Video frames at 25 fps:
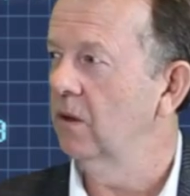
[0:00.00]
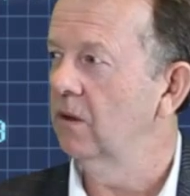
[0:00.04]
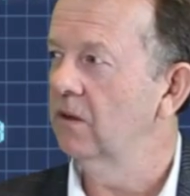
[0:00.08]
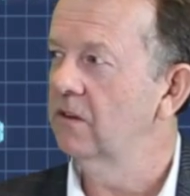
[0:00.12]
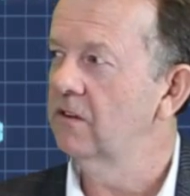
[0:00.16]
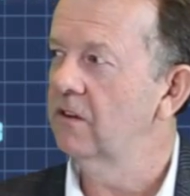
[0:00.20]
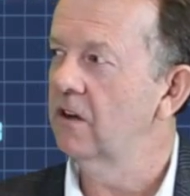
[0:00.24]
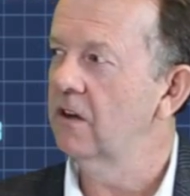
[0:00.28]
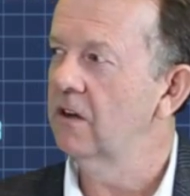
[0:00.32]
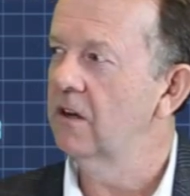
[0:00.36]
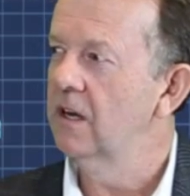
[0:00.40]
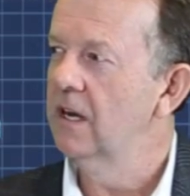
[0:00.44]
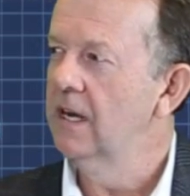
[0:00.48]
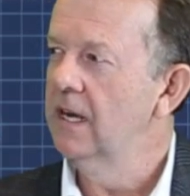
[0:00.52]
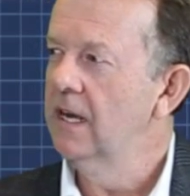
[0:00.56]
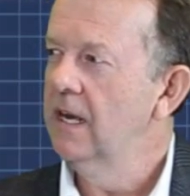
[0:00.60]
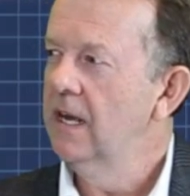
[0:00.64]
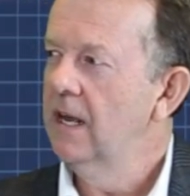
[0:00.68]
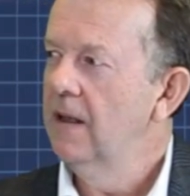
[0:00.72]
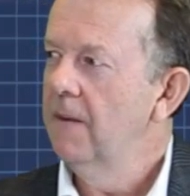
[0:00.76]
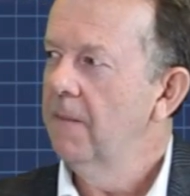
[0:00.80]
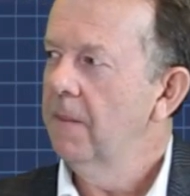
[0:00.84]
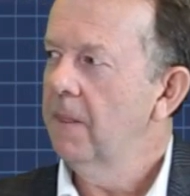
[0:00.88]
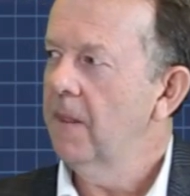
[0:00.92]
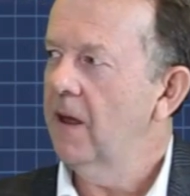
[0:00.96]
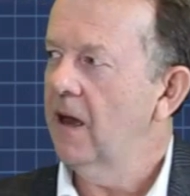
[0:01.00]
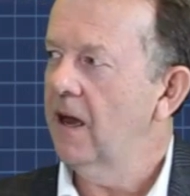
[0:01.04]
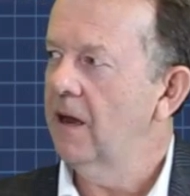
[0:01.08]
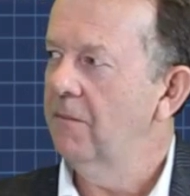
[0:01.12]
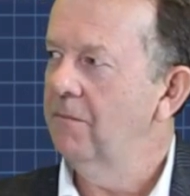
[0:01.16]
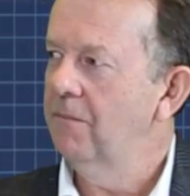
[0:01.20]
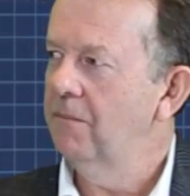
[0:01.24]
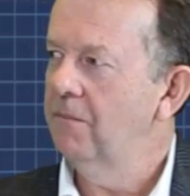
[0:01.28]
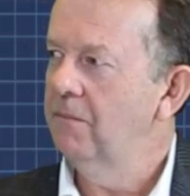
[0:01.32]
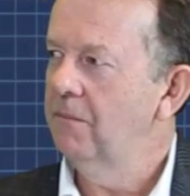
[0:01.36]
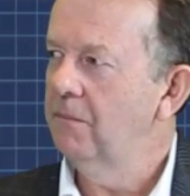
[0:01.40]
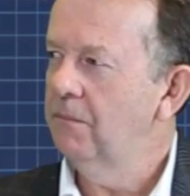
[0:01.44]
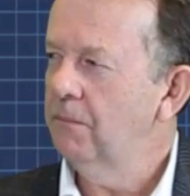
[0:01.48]
So I'm
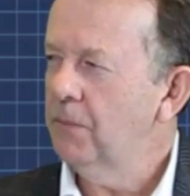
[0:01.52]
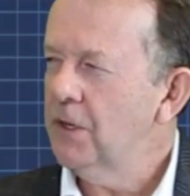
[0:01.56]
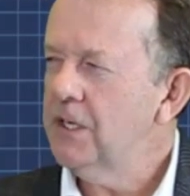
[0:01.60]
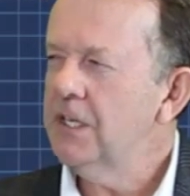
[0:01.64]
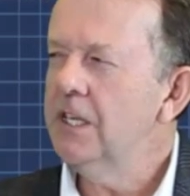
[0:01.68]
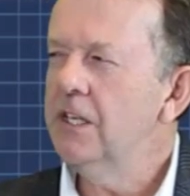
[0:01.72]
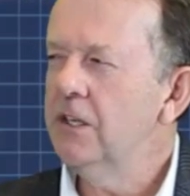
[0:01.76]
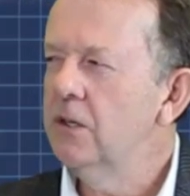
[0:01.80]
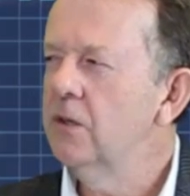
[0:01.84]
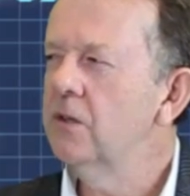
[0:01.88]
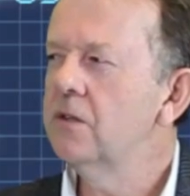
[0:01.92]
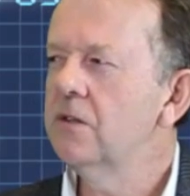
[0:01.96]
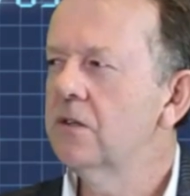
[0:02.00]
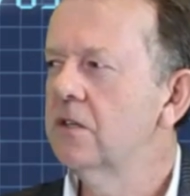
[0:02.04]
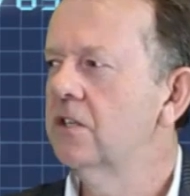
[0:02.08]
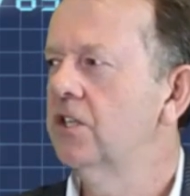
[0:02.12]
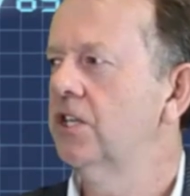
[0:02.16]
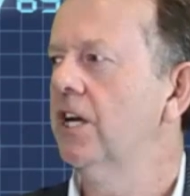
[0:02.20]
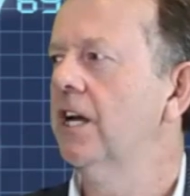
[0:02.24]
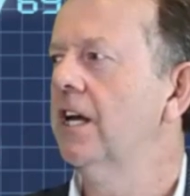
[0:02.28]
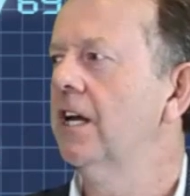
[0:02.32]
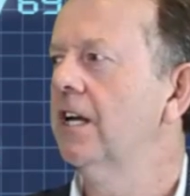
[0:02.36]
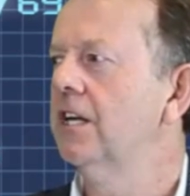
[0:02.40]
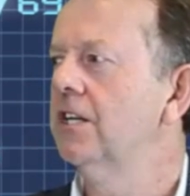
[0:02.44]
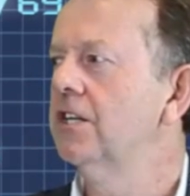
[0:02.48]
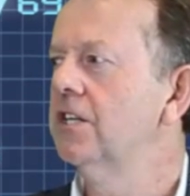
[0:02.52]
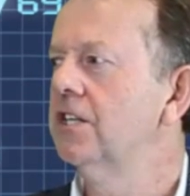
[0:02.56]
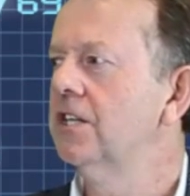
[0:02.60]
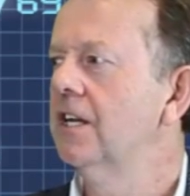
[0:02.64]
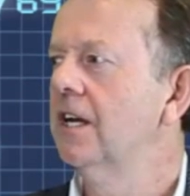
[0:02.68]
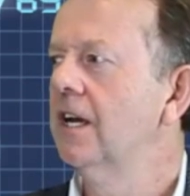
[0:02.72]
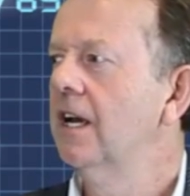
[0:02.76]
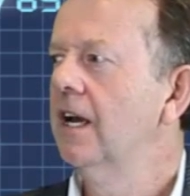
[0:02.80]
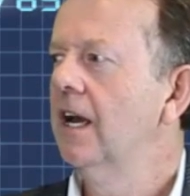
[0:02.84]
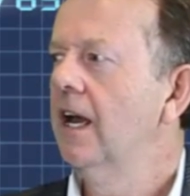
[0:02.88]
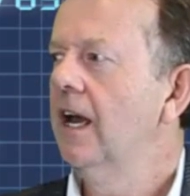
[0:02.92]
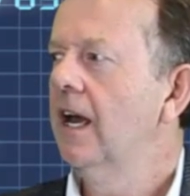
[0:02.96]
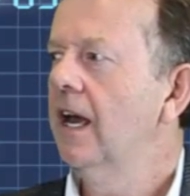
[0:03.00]
pretty used to change.
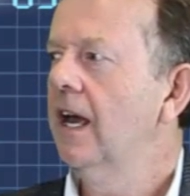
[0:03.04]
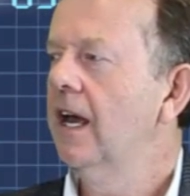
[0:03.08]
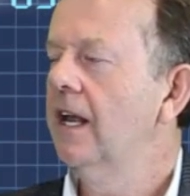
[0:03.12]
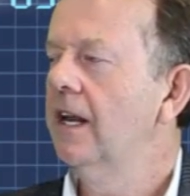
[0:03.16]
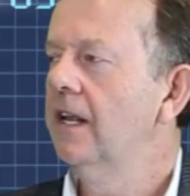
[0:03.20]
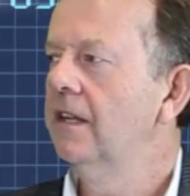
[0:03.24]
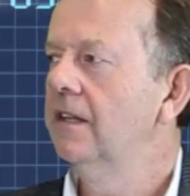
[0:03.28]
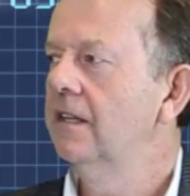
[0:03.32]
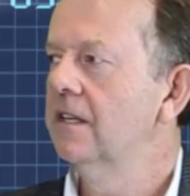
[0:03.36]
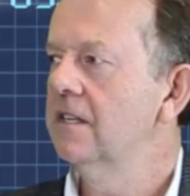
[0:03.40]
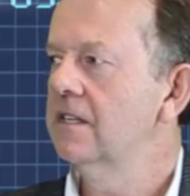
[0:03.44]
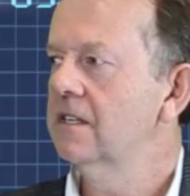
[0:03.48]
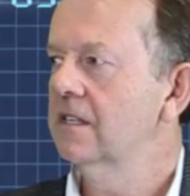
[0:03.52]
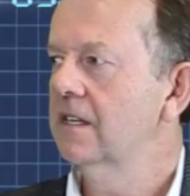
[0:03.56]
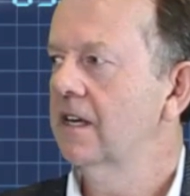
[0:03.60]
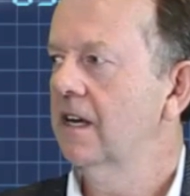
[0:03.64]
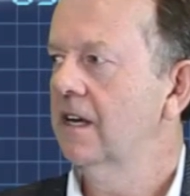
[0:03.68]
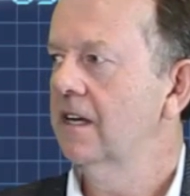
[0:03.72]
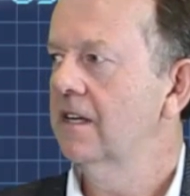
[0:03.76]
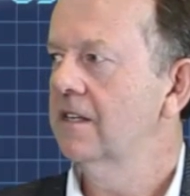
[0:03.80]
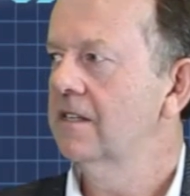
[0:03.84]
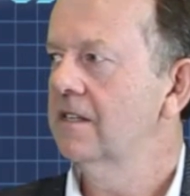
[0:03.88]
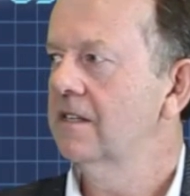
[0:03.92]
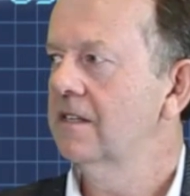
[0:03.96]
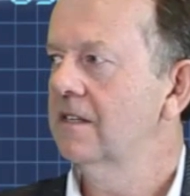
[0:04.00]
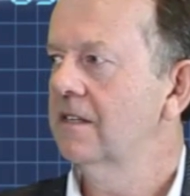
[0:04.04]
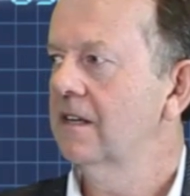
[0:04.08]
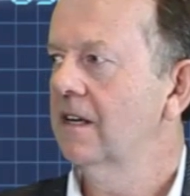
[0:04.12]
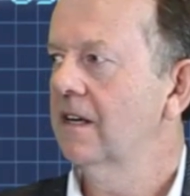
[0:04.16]
And in this case,